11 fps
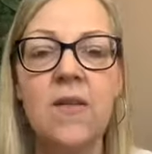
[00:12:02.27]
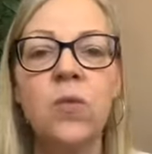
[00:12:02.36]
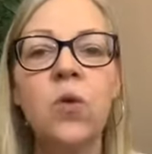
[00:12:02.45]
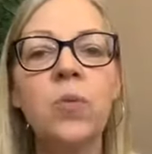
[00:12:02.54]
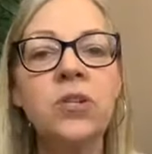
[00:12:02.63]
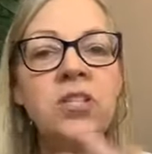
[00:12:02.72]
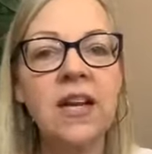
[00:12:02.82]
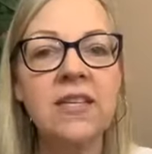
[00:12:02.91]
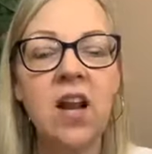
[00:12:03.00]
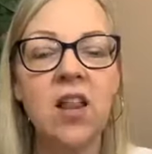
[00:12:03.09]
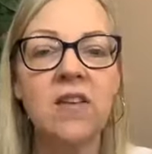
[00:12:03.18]
We're
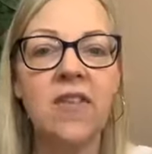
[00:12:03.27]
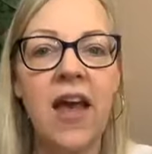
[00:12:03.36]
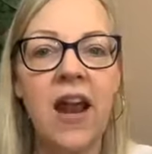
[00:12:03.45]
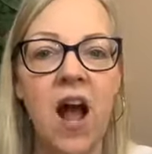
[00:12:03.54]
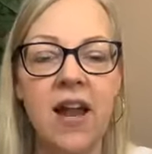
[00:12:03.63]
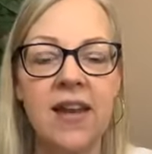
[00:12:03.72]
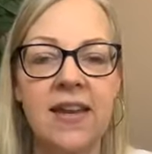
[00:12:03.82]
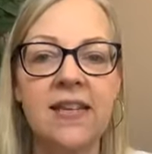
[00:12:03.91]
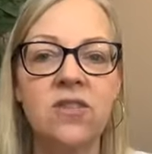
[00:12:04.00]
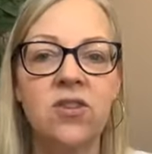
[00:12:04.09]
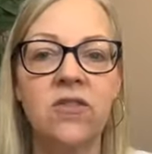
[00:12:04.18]
projecting all of that onto
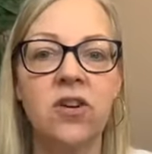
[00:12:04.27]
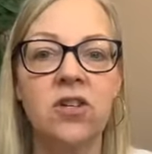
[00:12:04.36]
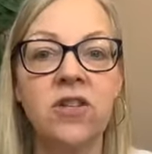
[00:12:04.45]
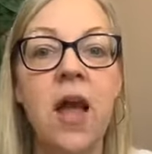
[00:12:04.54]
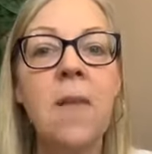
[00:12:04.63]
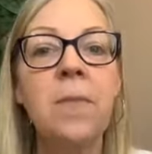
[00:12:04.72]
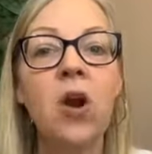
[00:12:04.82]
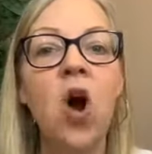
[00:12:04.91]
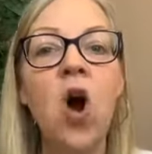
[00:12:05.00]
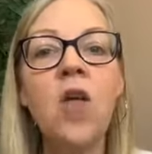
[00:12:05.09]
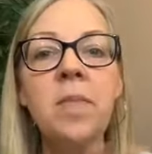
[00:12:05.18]
his universe, but
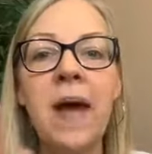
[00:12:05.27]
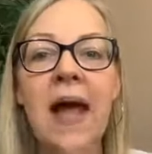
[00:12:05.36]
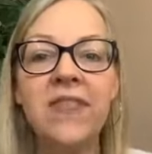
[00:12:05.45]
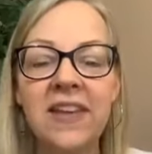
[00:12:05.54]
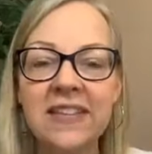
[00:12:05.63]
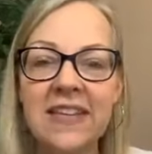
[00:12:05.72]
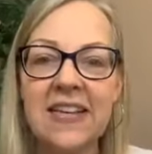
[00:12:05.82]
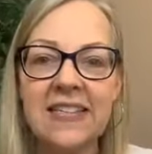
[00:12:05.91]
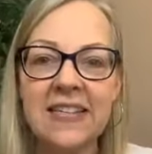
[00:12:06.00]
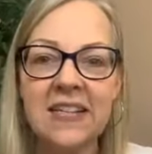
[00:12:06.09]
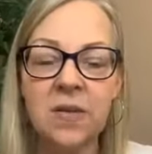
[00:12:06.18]
all the bad things that he
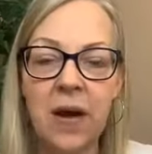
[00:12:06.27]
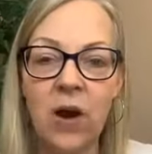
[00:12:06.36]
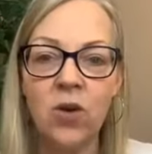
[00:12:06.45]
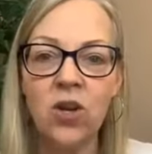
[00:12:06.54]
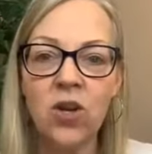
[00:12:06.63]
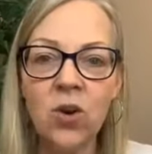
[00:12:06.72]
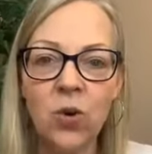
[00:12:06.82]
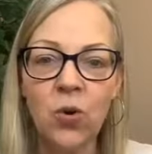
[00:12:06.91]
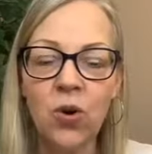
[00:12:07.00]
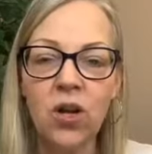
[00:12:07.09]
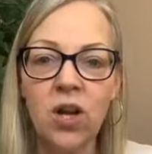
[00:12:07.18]
says about
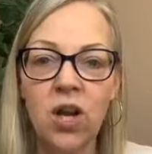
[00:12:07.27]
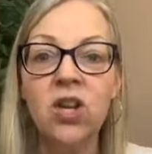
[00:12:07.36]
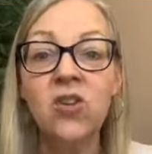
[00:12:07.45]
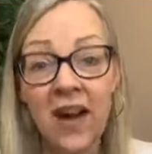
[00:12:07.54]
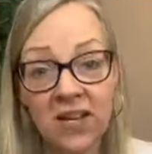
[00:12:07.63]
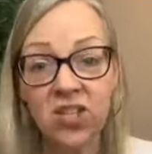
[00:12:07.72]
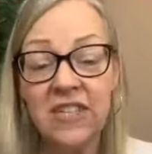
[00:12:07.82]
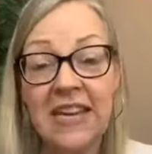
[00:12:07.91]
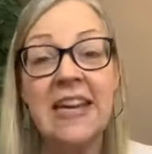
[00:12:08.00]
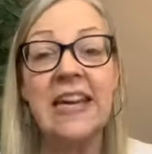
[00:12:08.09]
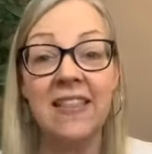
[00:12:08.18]
you, you're actually
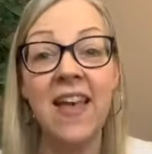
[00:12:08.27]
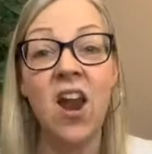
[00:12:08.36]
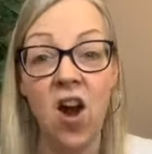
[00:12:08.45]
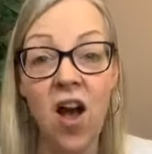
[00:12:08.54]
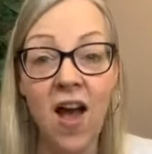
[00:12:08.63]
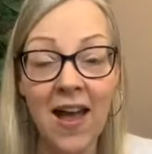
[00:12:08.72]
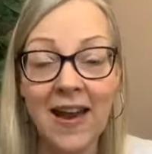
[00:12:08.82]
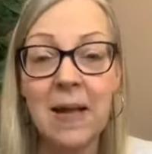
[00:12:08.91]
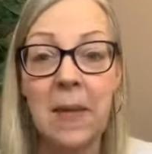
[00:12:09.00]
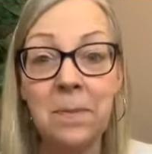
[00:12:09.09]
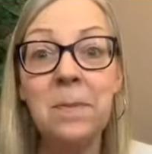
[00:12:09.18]
taking that on
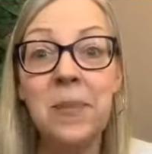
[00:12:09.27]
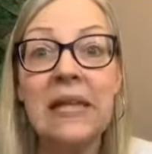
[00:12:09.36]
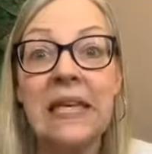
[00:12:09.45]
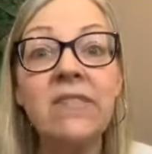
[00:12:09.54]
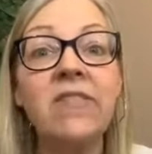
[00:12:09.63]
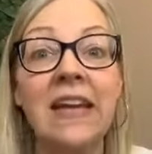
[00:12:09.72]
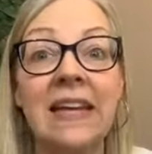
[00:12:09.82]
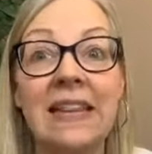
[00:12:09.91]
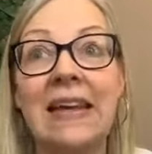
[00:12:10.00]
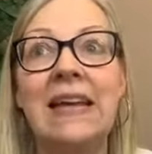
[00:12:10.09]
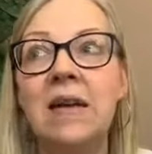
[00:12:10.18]
and
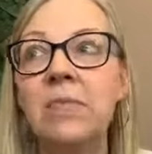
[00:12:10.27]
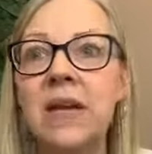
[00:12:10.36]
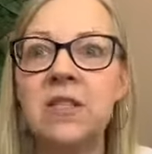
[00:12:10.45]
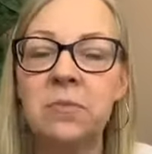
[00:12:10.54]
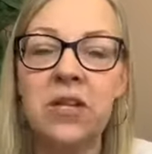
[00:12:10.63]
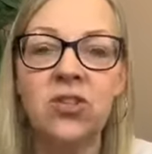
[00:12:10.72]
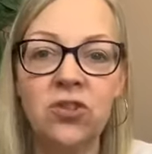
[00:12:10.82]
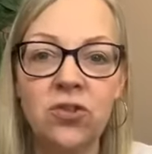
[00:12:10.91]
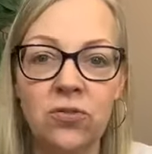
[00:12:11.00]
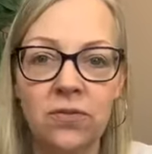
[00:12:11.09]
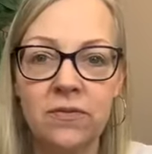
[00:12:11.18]
believing that it must be
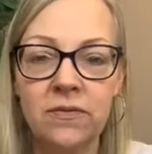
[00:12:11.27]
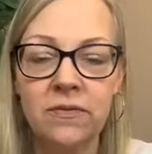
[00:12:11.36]
true.